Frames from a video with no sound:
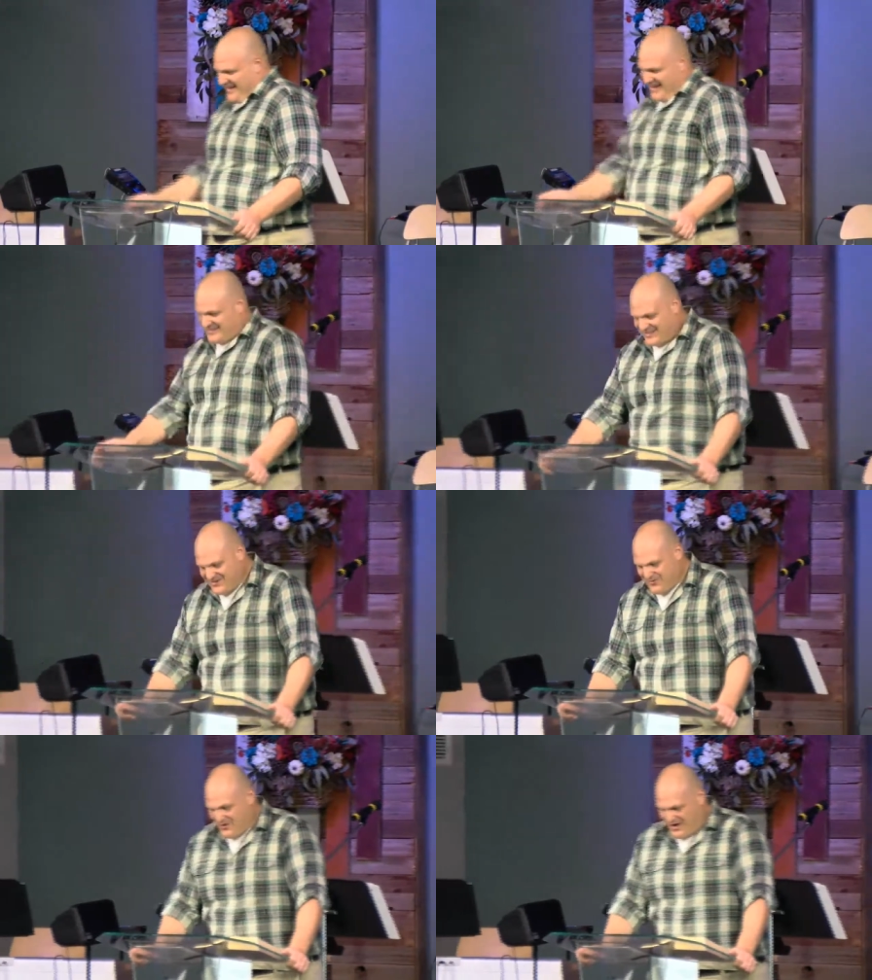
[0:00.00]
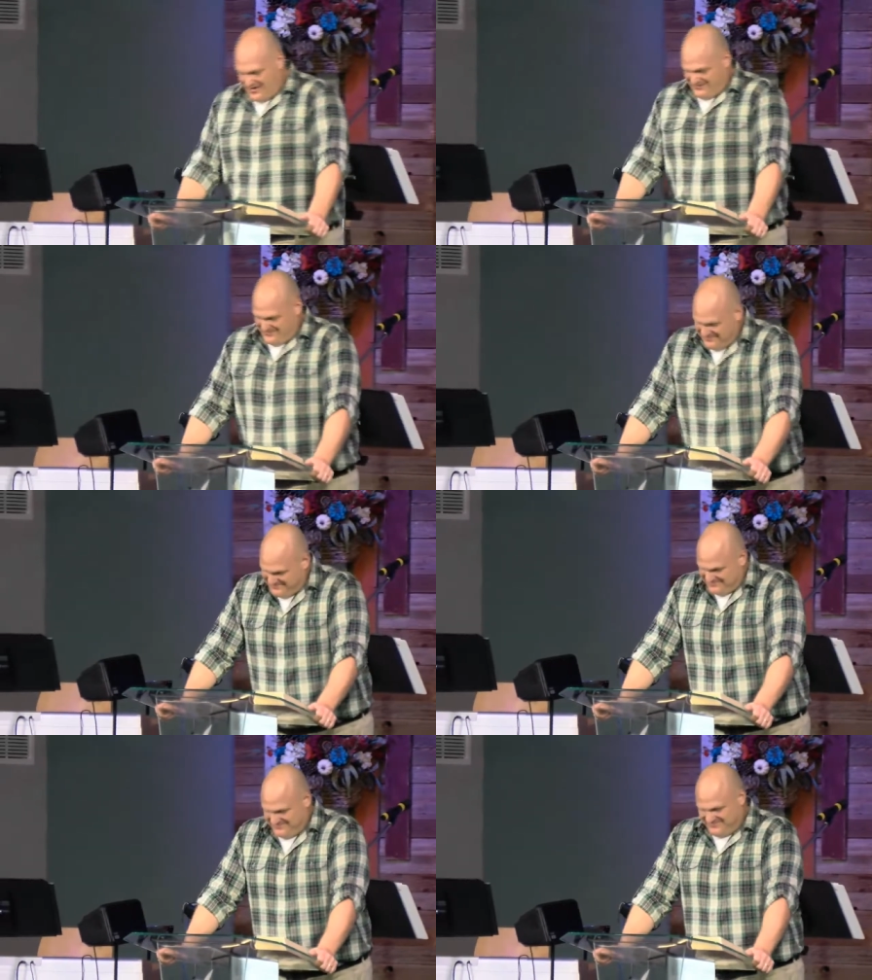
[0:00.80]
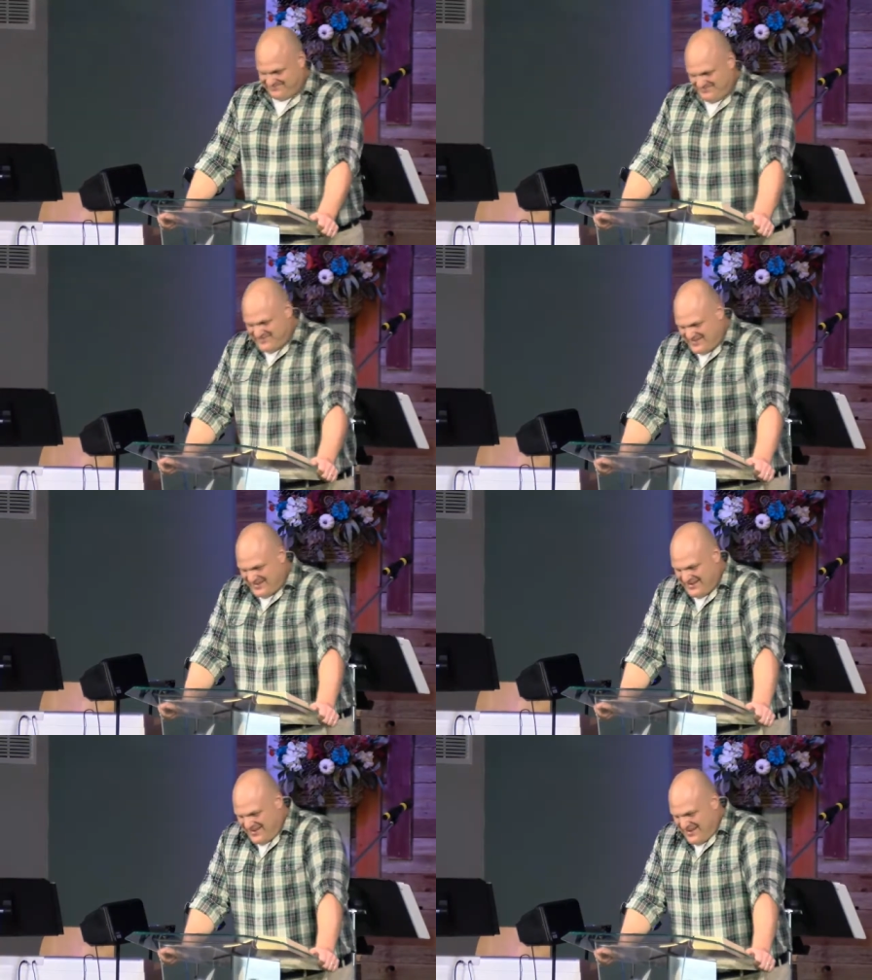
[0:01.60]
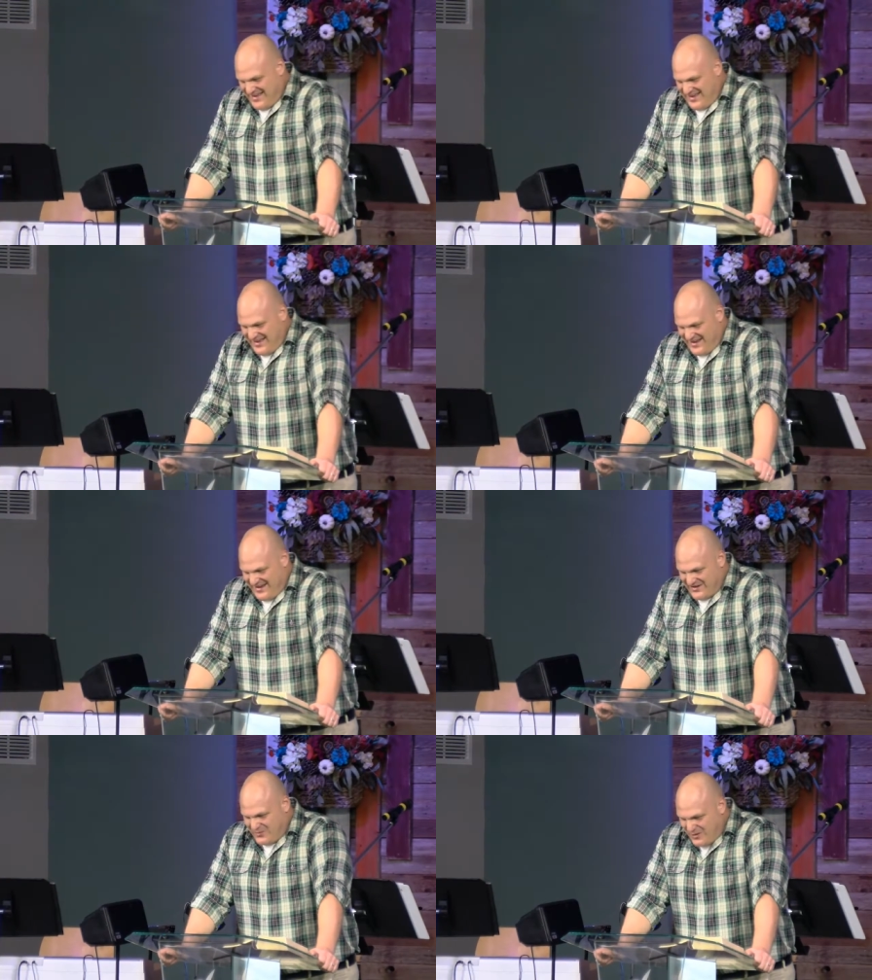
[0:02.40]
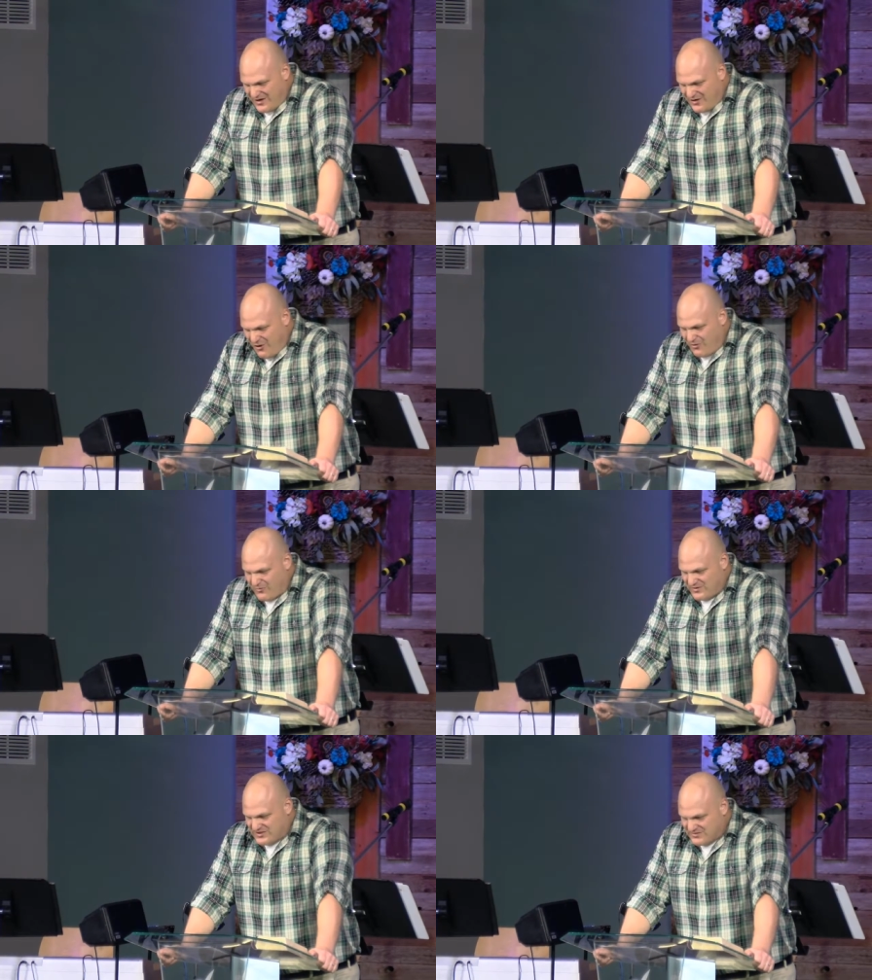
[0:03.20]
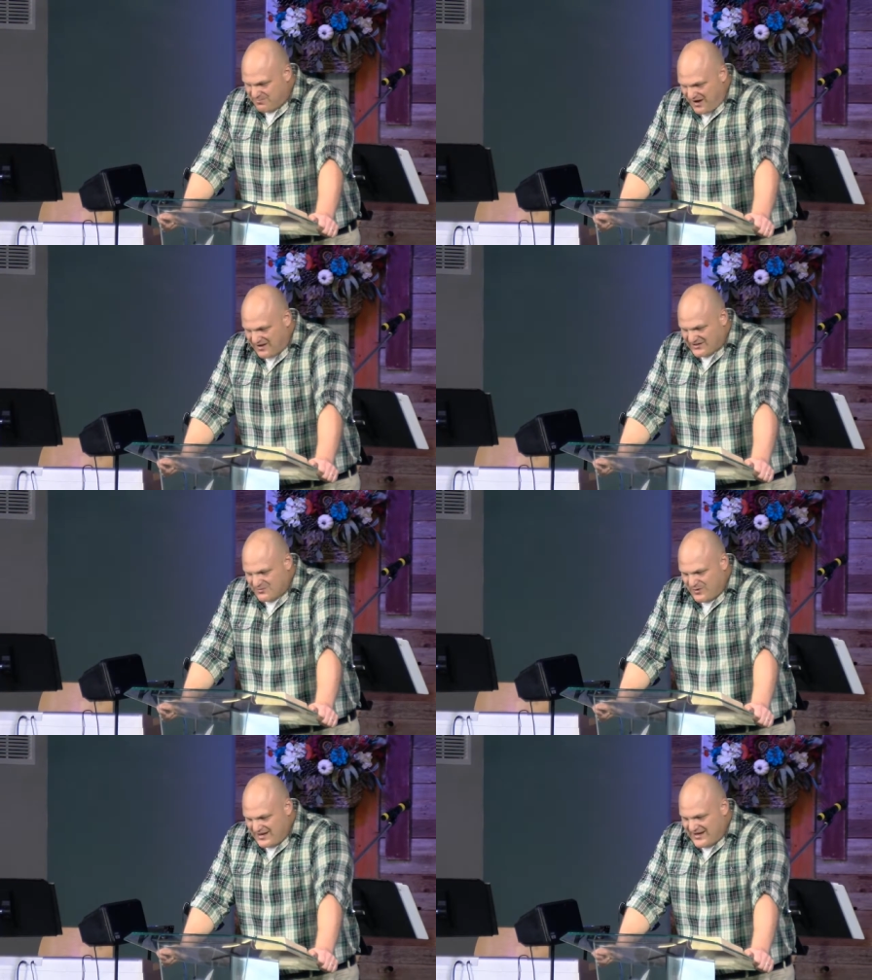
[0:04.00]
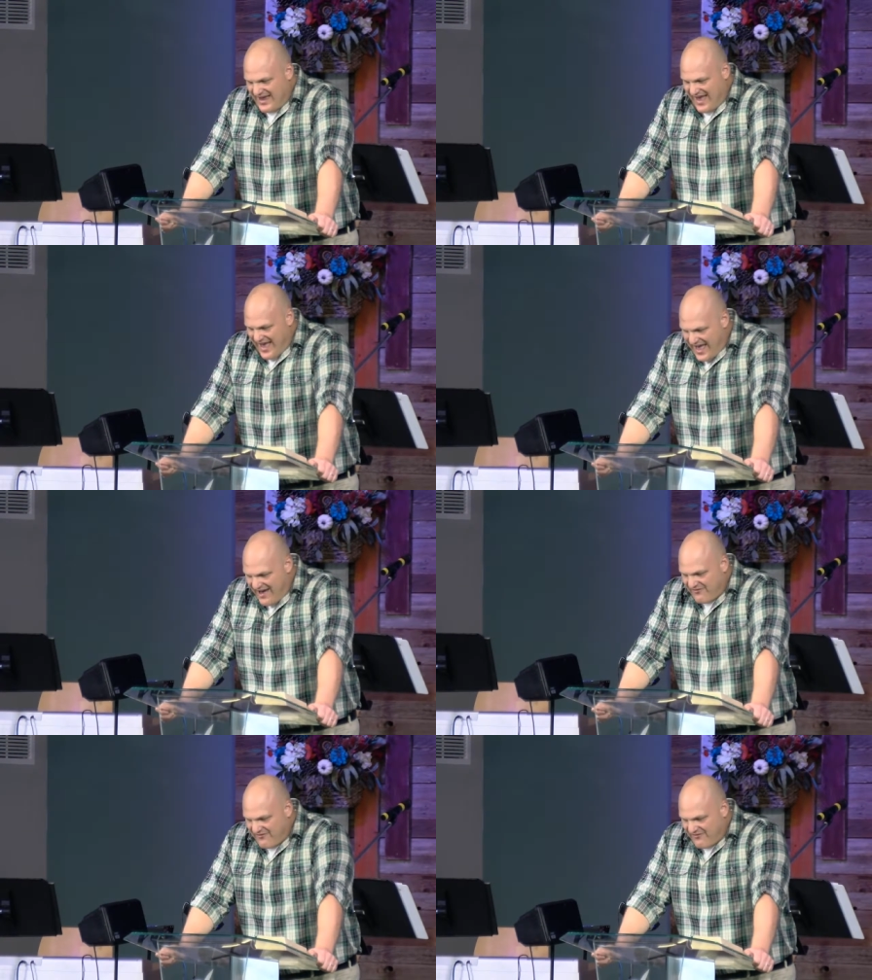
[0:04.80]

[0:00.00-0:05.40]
I tell you what, do you want to know the response we need to have